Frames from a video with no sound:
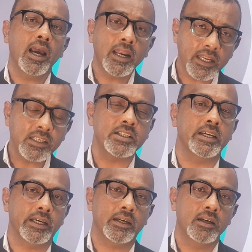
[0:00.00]
an
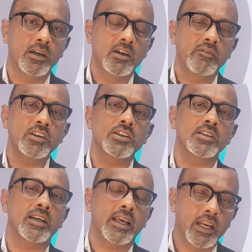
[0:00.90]
ETA, which is
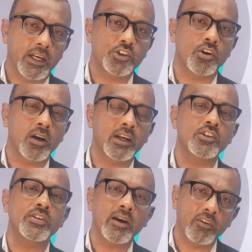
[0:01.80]
an
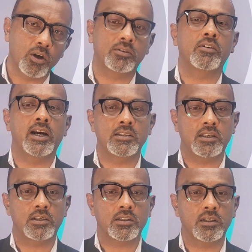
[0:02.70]
electronic travel
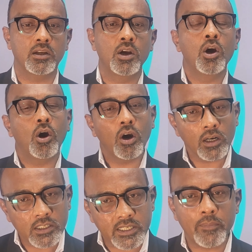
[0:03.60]
authorization
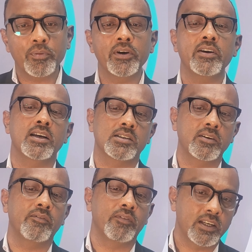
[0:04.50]
or a temporary
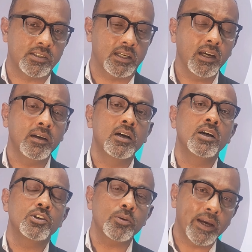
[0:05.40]
resident visa
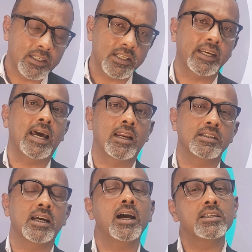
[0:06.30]
to enter
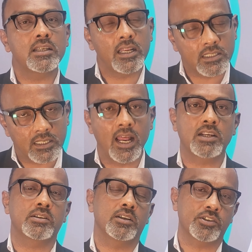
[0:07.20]
Canada as an
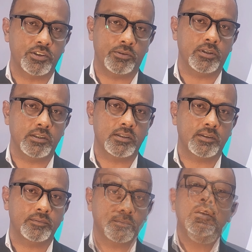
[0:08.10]
international student.
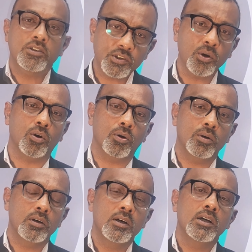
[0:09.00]

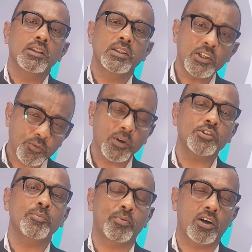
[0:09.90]
So, this
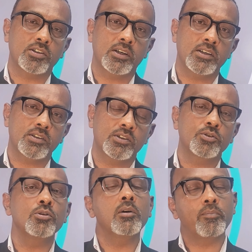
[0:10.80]
was the process
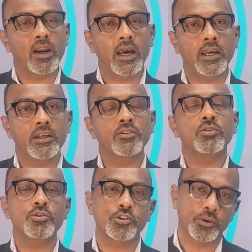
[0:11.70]
to apply
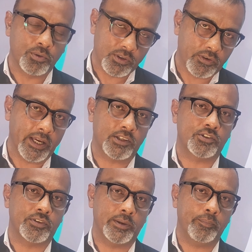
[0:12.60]
through Student Direct
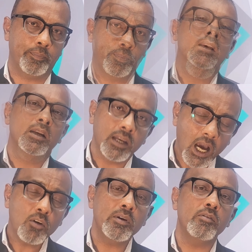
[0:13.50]
Stream.
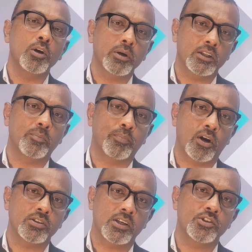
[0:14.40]
Now we will look at the
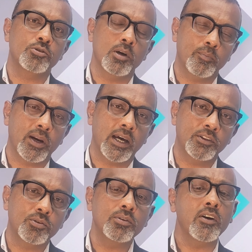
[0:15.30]
process to apply
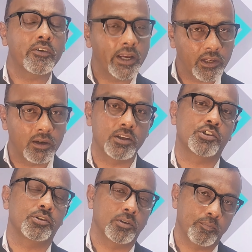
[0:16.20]
through the regular
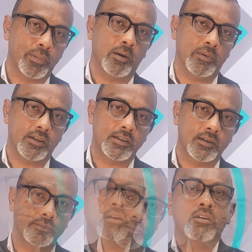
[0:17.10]
student permit.
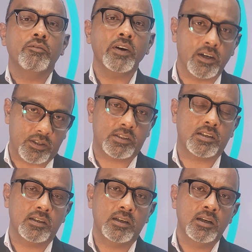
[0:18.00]

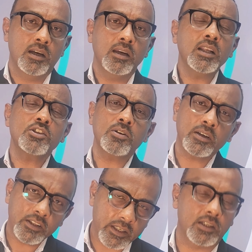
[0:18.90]
First, let's
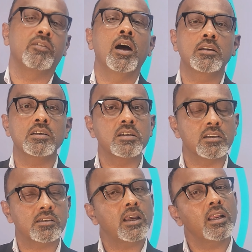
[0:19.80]
look at the
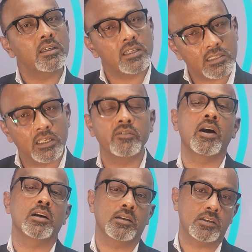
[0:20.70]
advantages and
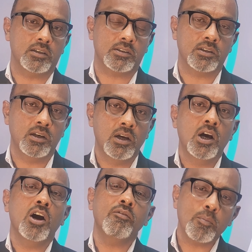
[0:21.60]
disadvantages
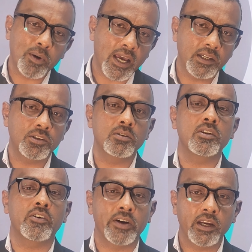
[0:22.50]
of applying through
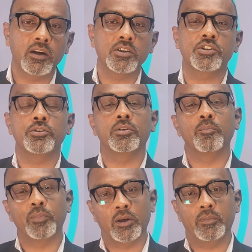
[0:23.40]
the regular student
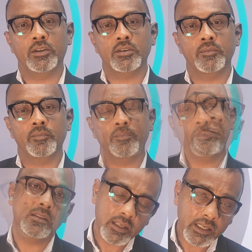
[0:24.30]
permit.
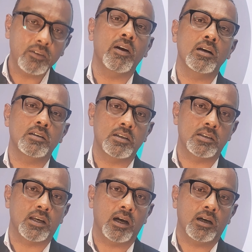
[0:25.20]
The
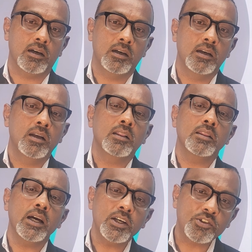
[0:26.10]
advantages are,
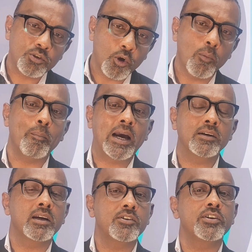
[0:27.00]
there is no
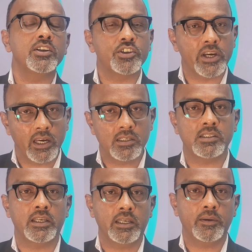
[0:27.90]
mandatory
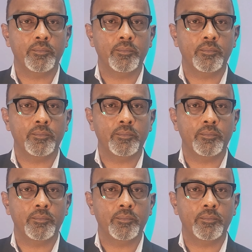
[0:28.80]
GIC.